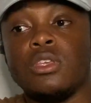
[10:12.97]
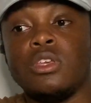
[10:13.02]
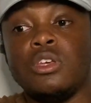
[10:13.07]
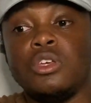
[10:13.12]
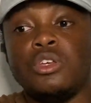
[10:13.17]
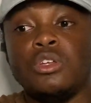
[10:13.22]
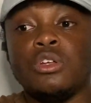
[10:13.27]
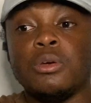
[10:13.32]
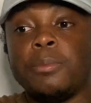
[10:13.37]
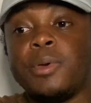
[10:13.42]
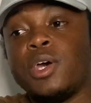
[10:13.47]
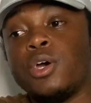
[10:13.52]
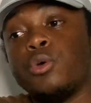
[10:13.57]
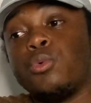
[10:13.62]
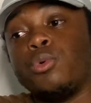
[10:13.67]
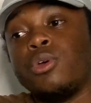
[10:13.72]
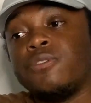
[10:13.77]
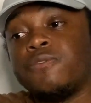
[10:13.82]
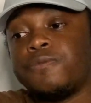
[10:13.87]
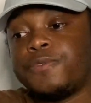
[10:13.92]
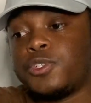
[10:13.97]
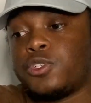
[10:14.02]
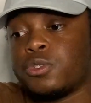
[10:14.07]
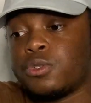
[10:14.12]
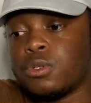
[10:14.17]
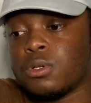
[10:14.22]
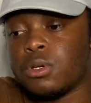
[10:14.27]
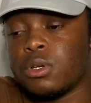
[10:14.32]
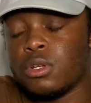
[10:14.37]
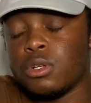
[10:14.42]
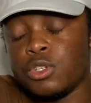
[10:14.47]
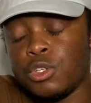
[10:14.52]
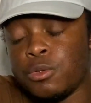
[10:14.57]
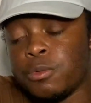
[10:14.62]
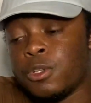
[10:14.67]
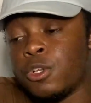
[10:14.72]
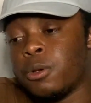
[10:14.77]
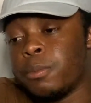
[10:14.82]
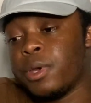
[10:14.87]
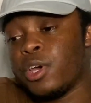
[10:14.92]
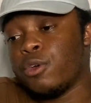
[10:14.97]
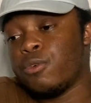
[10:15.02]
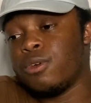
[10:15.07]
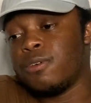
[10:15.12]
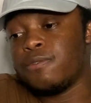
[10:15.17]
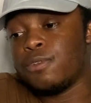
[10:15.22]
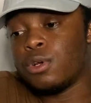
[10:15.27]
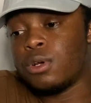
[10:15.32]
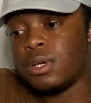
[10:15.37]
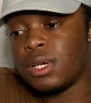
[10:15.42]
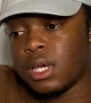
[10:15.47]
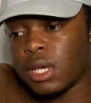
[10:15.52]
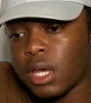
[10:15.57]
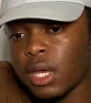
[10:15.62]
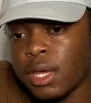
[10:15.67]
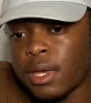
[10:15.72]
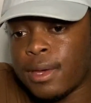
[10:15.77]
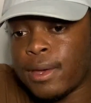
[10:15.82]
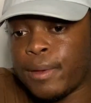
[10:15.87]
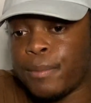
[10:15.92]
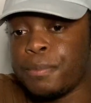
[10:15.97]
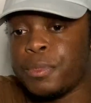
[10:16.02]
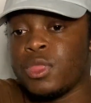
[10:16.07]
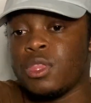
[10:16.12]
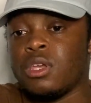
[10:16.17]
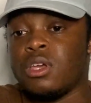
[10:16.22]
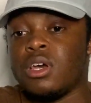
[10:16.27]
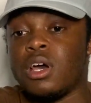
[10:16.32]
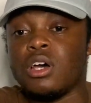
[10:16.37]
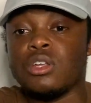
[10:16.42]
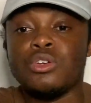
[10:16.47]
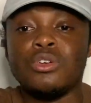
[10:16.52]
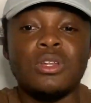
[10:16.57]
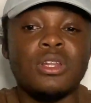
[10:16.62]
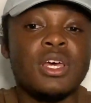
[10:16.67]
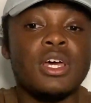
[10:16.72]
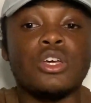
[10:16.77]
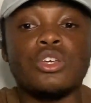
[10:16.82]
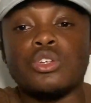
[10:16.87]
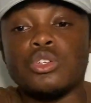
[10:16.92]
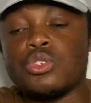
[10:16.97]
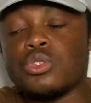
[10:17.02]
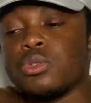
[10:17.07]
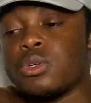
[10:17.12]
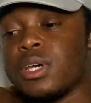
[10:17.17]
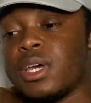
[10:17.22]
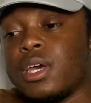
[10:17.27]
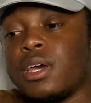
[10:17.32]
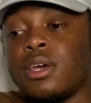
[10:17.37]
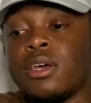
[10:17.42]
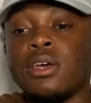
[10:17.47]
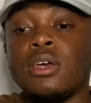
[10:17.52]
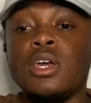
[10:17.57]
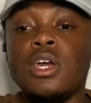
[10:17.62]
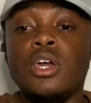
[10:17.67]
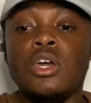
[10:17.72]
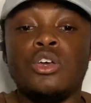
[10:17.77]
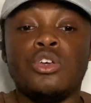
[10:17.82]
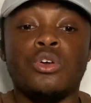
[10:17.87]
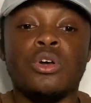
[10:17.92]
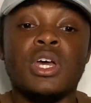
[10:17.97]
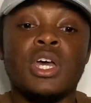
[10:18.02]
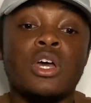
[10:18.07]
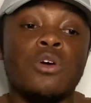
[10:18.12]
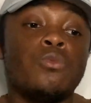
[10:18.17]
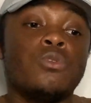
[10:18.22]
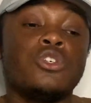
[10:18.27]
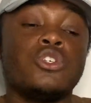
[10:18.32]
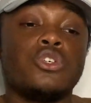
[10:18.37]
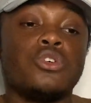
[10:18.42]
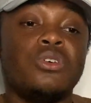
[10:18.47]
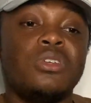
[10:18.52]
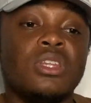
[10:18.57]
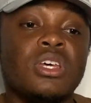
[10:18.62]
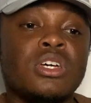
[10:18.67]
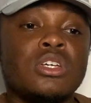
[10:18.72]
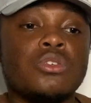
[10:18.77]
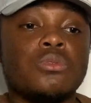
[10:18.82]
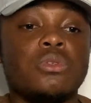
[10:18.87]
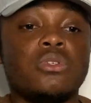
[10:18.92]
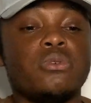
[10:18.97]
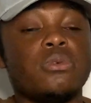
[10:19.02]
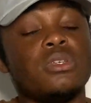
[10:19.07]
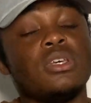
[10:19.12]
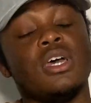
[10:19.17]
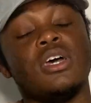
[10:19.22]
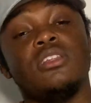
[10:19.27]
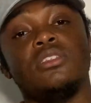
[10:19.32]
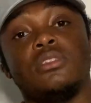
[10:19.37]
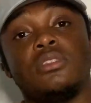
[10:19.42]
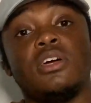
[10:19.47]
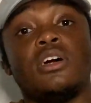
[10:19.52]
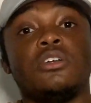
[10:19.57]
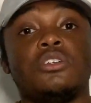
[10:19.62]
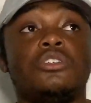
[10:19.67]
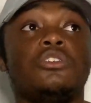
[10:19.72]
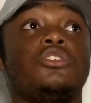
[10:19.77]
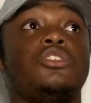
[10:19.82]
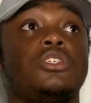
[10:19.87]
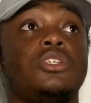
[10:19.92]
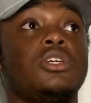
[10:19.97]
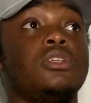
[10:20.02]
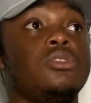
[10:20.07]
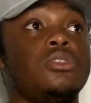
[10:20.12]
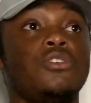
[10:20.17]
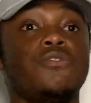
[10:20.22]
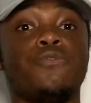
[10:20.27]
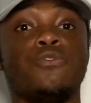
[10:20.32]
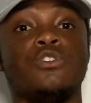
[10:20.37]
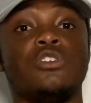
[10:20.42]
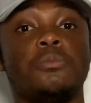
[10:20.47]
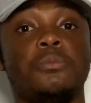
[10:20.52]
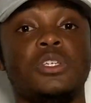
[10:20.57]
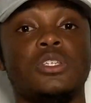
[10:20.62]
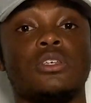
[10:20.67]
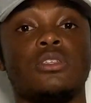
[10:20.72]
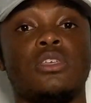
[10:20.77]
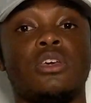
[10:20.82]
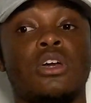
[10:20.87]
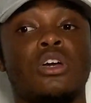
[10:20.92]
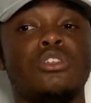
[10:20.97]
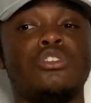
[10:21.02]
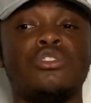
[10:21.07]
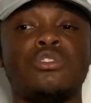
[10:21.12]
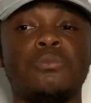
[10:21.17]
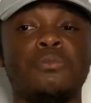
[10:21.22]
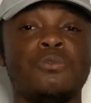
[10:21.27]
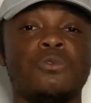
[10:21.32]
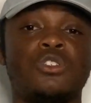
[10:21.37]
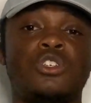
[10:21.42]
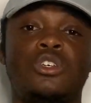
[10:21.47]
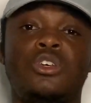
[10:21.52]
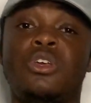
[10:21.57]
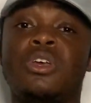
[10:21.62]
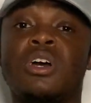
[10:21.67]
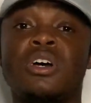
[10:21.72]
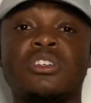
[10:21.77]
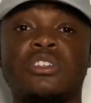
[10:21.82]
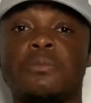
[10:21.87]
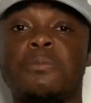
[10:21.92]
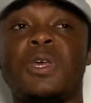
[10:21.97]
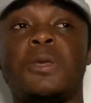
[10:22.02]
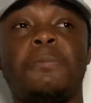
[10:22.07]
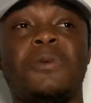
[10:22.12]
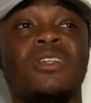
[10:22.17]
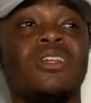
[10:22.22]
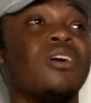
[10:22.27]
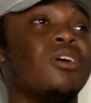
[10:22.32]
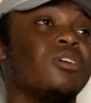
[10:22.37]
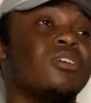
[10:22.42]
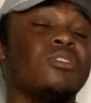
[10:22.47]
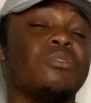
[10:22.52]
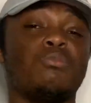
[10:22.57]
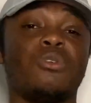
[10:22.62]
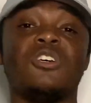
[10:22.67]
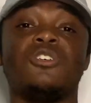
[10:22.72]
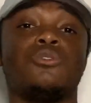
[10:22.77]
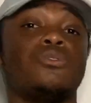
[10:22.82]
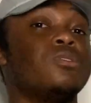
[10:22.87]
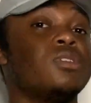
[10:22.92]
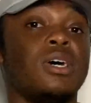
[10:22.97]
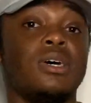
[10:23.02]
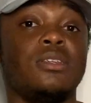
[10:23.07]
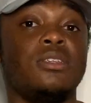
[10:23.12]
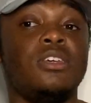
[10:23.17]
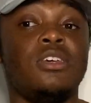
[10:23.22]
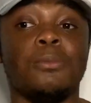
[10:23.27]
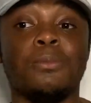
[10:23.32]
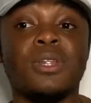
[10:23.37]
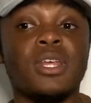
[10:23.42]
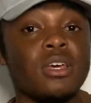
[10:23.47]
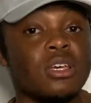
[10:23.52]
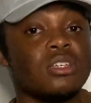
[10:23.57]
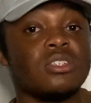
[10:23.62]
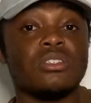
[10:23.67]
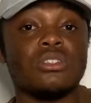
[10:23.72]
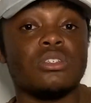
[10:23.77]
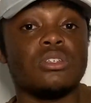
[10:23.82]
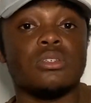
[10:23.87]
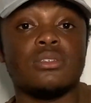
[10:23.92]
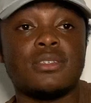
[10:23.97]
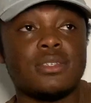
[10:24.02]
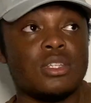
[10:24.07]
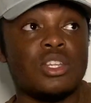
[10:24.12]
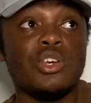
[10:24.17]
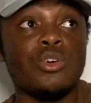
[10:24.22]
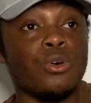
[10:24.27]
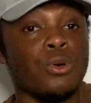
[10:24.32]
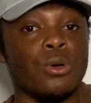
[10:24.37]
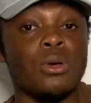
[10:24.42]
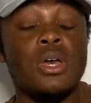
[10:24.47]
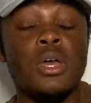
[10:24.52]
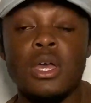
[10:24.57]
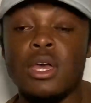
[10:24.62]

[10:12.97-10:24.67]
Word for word: you look better with short, you look better with long hair. I don't like your short hair. Your hair was so nice when, I, and that just generally forced me to think. And to, to you guys, it may be like that's not that deep. Like still,